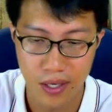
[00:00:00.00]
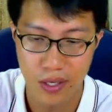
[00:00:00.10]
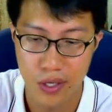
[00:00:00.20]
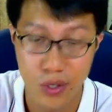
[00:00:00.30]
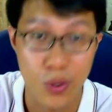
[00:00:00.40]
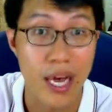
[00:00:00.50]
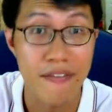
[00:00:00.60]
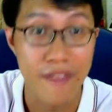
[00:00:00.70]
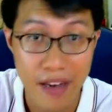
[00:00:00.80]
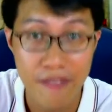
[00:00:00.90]
So
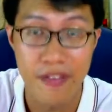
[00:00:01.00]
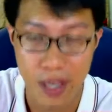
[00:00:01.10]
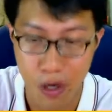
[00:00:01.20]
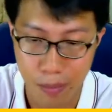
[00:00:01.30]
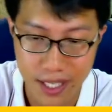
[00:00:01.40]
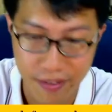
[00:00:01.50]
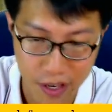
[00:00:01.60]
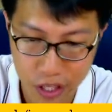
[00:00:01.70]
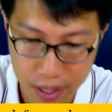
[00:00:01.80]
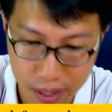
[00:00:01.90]
ff, the composite
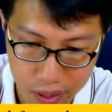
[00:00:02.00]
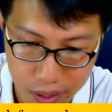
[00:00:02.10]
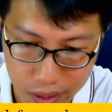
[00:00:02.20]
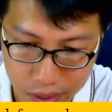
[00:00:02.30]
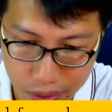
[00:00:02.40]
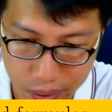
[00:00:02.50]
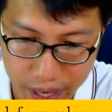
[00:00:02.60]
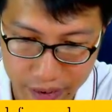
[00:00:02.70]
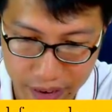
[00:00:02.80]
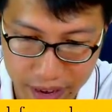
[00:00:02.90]
function, so we
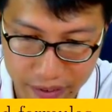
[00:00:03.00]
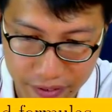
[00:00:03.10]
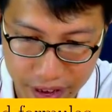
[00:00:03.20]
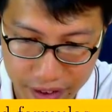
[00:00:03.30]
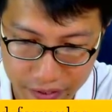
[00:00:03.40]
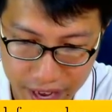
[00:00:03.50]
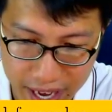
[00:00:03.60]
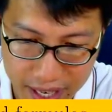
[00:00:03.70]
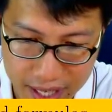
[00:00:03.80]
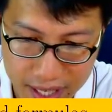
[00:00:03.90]
have
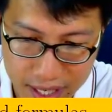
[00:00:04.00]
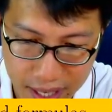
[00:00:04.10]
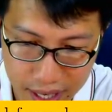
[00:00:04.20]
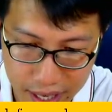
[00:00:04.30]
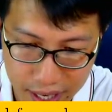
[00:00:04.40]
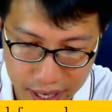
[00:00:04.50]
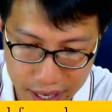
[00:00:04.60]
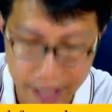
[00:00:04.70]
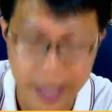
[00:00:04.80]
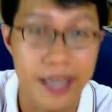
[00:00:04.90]
ffx.
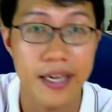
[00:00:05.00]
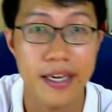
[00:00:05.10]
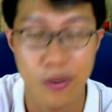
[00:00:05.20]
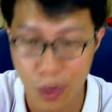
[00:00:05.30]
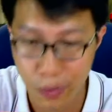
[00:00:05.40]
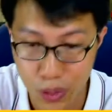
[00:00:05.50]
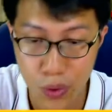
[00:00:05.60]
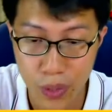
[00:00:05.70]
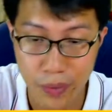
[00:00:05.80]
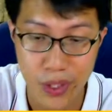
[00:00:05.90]
What we do
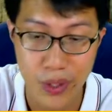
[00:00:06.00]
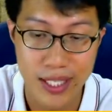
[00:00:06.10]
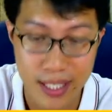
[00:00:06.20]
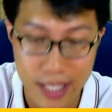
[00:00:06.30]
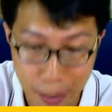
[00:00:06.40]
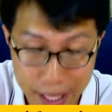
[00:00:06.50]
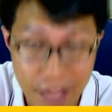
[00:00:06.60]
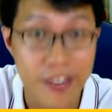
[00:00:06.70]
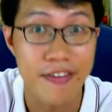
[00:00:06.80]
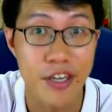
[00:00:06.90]
is we sub in the
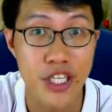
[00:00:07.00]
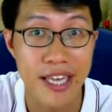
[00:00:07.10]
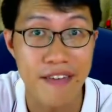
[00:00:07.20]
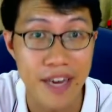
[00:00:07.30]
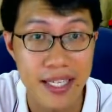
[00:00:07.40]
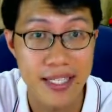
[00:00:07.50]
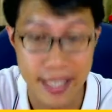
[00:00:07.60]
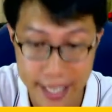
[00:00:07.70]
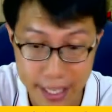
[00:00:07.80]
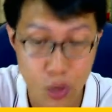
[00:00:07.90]
first function fx
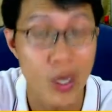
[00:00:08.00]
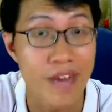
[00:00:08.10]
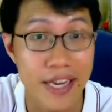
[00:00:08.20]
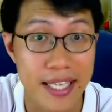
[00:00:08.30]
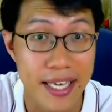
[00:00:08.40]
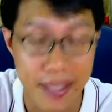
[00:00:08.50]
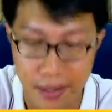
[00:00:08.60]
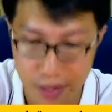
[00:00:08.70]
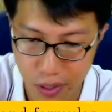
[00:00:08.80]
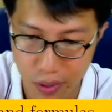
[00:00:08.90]
into fx again.
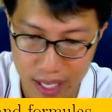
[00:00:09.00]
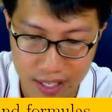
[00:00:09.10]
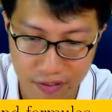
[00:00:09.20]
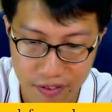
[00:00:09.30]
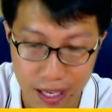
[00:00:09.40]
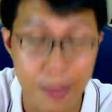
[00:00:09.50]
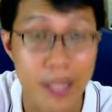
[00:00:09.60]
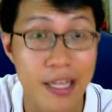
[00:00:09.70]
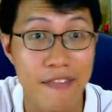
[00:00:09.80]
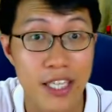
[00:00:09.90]
So let's sub in
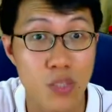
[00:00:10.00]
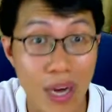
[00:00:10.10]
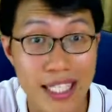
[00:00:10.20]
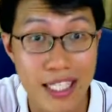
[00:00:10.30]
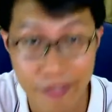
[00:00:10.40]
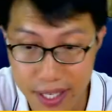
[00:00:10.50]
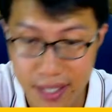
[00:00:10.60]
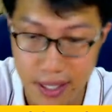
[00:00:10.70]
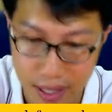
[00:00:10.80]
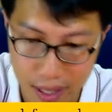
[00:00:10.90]
fx once
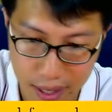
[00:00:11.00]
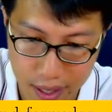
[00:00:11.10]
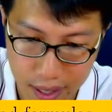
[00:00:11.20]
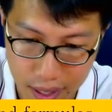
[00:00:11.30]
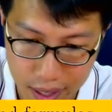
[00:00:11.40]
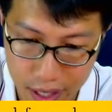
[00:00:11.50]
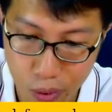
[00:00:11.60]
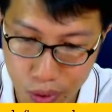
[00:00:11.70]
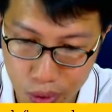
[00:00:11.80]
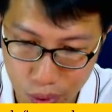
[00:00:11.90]
first. Equals to